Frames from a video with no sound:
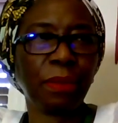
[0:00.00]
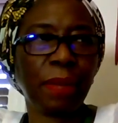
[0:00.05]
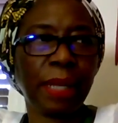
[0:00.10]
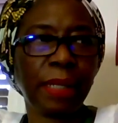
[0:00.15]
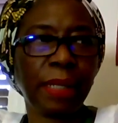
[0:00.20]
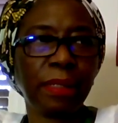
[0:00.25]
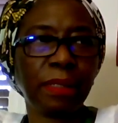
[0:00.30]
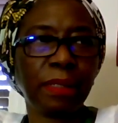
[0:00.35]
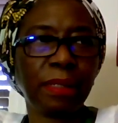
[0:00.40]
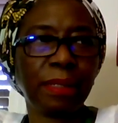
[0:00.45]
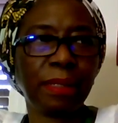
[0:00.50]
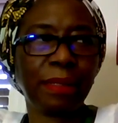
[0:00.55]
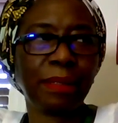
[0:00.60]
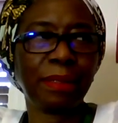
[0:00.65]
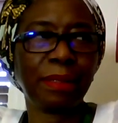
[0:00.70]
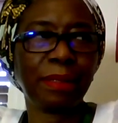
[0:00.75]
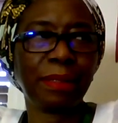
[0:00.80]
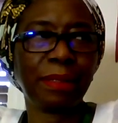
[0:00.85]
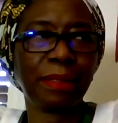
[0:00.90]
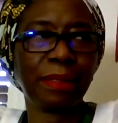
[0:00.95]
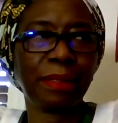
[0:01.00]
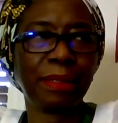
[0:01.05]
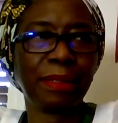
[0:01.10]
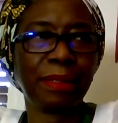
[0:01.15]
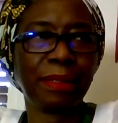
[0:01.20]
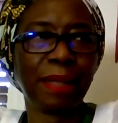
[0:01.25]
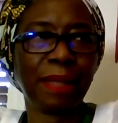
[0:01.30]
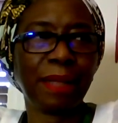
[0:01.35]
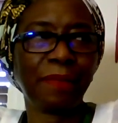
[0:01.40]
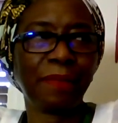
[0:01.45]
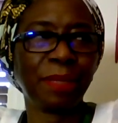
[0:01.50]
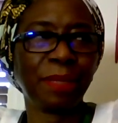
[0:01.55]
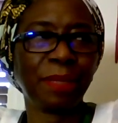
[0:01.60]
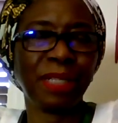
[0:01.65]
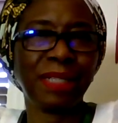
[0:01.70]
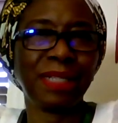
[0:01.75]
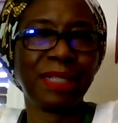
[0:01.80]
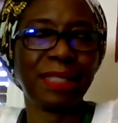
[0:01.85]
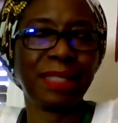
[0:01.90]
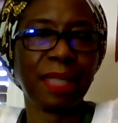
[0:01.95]
and have something
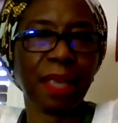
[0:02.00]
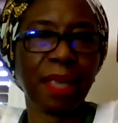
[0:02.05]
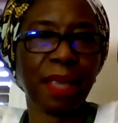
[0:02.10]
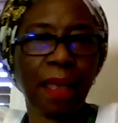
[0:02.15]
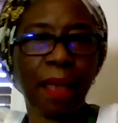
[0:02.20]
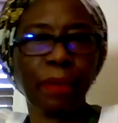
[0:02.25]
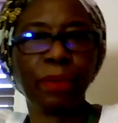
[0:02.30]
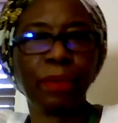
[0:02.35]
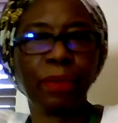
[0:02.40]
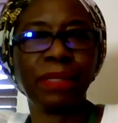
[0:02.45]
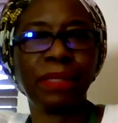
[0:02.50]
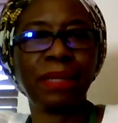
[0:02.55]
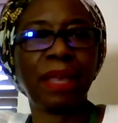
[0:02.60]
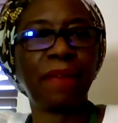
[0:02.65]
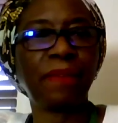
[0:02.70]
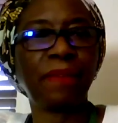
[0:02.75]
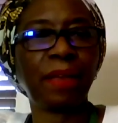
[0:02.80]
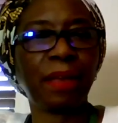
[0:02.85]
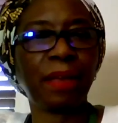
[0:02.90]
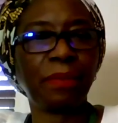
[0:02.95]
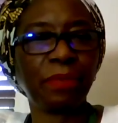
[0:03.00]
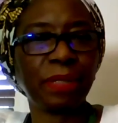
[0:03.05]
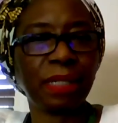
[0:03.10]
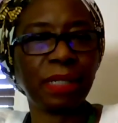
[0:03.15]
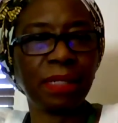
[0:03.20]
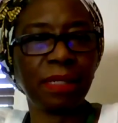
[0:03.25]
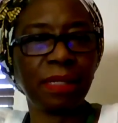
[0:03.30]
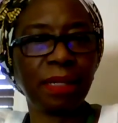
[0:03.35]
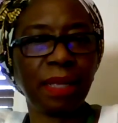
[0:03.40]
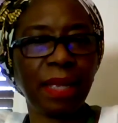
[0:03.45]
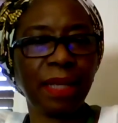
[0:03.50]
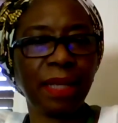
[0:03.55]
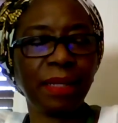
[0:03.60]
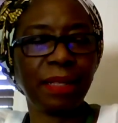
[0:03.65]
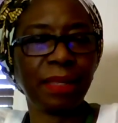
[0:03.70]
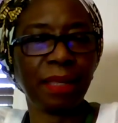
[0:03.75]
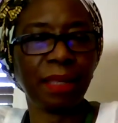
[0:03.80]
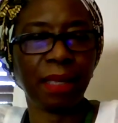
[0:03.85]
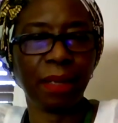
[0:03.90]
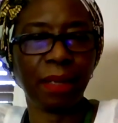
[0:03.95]
to say. I could never have written
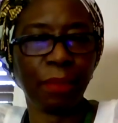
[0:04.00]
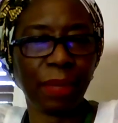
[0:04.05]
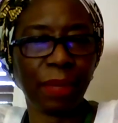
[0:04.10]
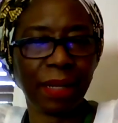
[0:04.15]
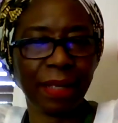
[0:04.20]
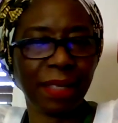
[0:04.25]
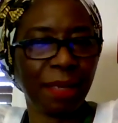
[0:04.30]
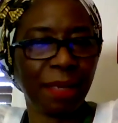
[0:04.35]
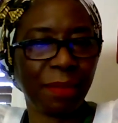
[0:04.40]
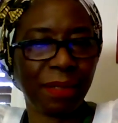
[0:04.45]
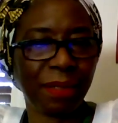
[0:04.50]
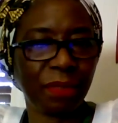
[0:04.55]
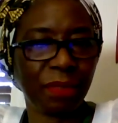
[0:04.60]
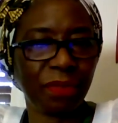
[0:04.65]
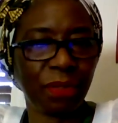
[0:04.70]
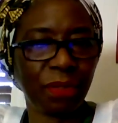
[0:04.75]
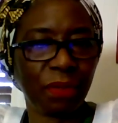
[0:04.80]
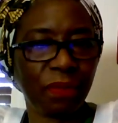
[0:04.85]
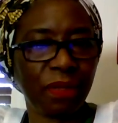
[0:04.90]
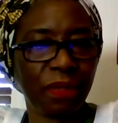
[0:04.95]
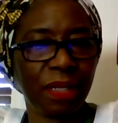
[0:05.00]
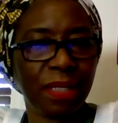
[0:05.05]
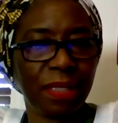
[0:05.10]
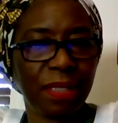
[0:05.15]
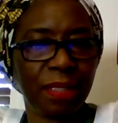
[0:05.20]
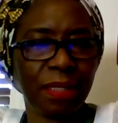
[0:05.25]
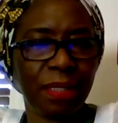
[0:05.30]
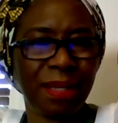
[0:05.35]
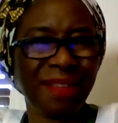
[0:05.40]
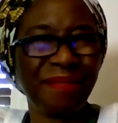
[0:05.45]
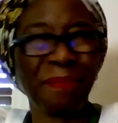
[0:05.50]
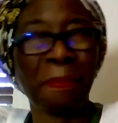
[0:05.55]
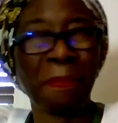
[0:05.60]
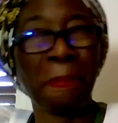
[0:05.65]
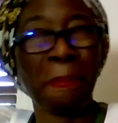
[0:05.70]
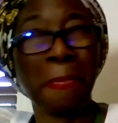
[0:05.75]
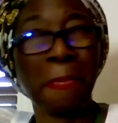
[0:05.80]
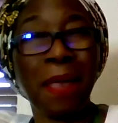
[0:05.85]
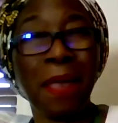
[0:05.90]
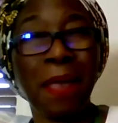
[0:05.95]
anything when I came out of university.
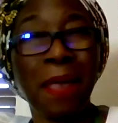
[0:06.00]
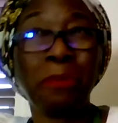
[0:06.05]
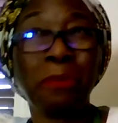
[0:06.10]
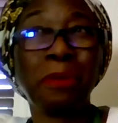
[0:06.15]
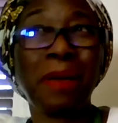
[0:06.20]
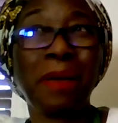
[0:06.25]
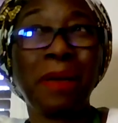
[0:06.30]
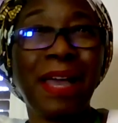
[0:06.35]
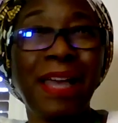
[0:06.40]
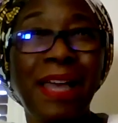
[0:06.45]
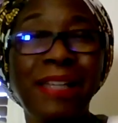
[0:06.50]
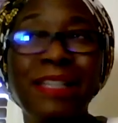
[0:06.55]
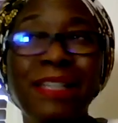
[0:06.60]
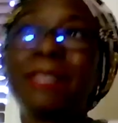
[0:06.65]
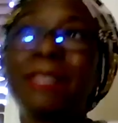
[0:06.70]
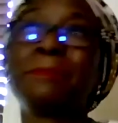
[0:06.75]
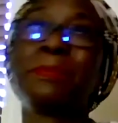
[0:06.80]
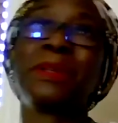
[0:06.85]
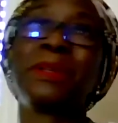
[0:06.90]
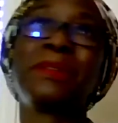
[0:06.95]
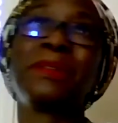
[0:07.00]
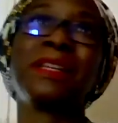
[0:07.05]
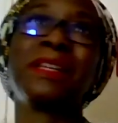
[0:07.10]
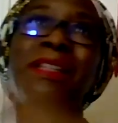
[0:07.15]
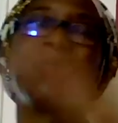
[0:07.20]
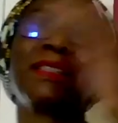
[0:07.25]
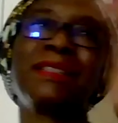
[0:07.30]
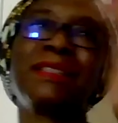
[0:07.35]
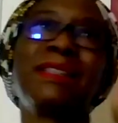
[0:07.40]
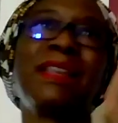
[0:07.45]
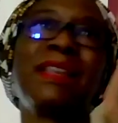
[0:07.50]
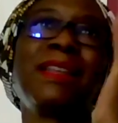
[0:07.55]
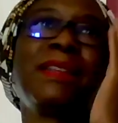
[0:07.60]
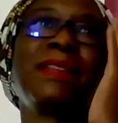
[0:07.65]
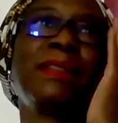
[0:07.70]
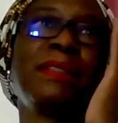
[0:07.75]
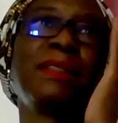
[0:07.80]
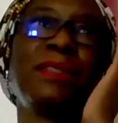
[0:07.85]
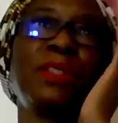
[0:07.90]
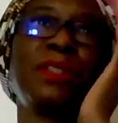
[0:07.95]
Although I had experience
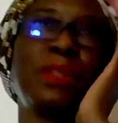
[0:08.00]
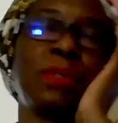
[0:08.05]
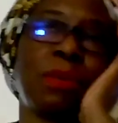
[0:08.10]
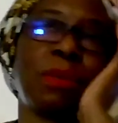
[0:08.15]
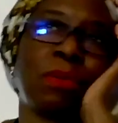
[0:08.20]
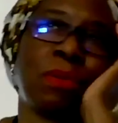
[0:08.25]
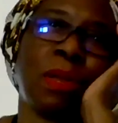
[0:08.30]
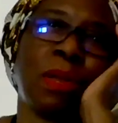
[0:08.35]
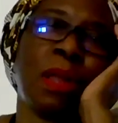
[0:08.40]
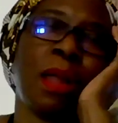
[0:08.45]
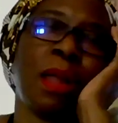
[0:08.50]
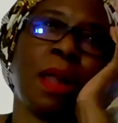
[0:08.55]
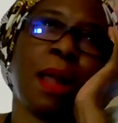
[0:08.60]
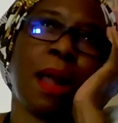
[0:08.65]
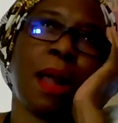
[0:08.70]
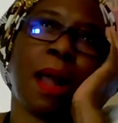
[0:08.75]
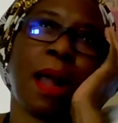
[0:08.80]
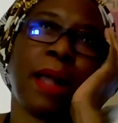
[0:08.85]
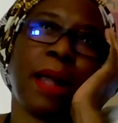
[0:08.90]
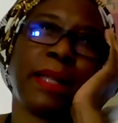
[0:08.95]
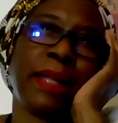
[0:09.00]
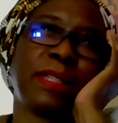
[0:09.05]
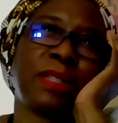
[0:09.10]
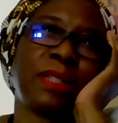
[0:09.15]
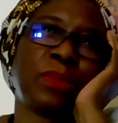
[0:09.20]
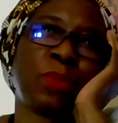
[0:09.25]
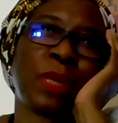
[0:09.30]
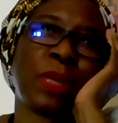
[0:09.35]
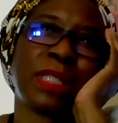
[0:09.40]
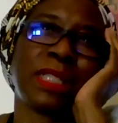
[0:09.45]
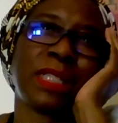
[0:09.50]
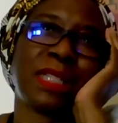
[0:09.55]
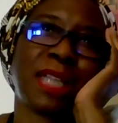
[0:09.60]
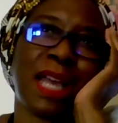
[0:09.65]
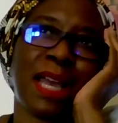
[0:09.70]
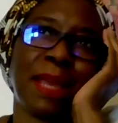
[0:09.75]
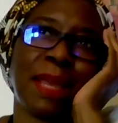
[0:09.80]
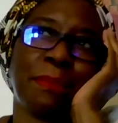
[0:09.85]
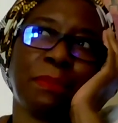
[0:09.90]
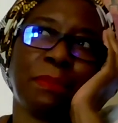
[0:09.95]
and, it wasn't
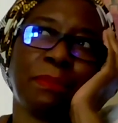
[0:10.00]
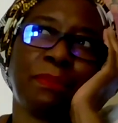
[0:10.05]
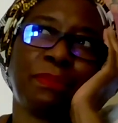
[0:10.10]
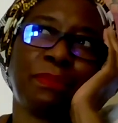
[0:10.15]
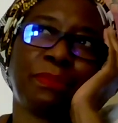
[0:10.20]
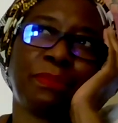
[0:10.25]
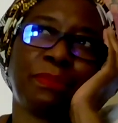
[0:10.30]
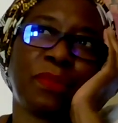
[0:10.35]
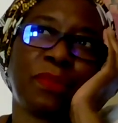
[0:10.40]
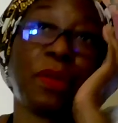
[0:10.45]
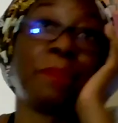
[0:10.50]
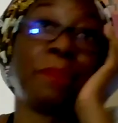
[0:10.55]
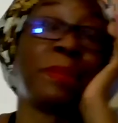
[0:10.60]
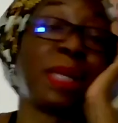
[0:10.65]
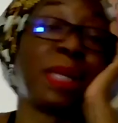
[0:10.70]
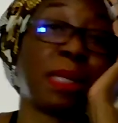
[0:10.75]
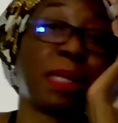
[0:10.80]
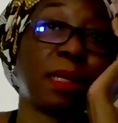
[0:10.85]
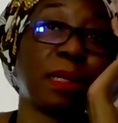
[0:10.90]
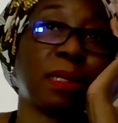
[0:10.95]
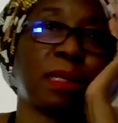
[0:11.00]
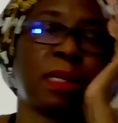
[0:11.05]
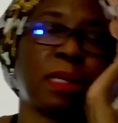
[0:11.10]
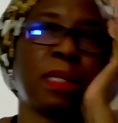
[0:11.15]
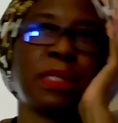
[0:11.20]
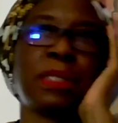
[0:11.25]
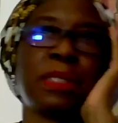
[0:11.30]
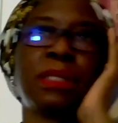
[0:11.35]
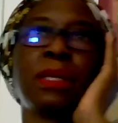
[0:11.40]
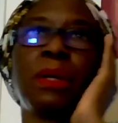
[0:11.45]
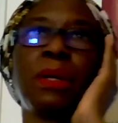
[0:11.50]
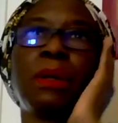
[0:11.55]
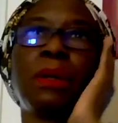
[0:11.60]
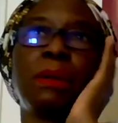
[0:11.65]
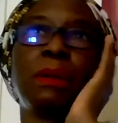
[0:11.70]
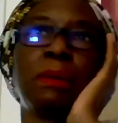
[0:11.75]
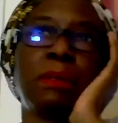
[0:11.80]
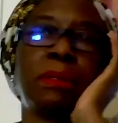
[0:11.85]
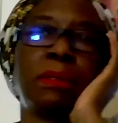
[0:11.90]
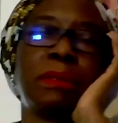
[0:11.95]
time for me.
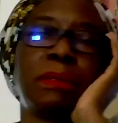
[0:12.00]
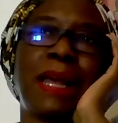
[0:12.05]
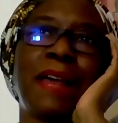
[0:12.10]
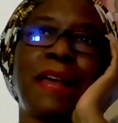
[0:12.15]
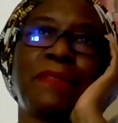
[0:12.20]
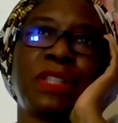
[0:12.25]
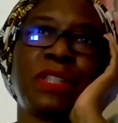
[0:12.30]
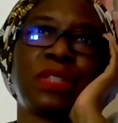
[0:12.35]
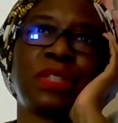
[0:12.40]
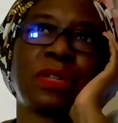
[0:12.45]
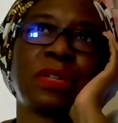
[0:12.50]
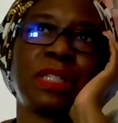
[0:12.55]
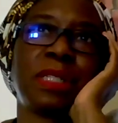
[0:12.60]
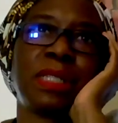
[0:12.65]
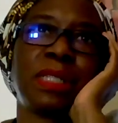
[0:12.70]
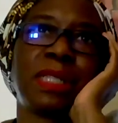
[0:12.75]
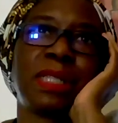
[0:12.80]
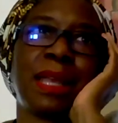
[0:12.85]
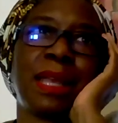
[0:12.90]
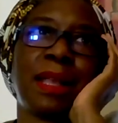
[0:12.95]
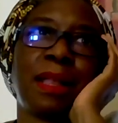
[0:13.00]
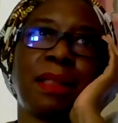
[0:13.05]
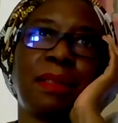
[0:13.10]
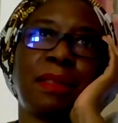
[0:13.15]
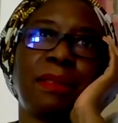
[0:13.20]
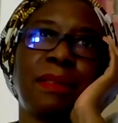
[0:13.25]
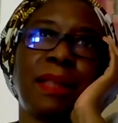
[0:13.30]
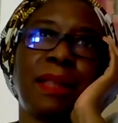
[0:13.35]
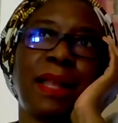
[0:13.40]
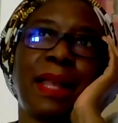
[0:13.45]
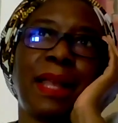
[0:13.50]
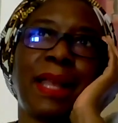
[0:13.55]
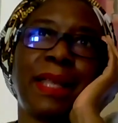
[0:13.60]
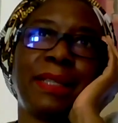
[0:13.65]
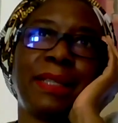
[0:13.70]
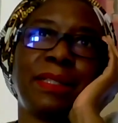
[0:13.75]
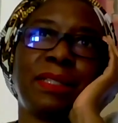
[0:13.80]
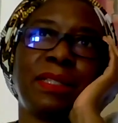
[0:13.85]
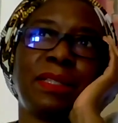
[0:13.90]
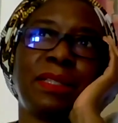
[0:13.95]
So I have a story to tell
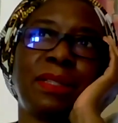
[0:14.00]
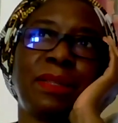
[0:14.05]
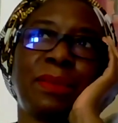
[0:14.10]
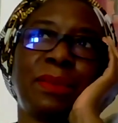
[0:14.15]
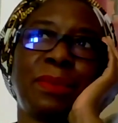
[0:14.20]
and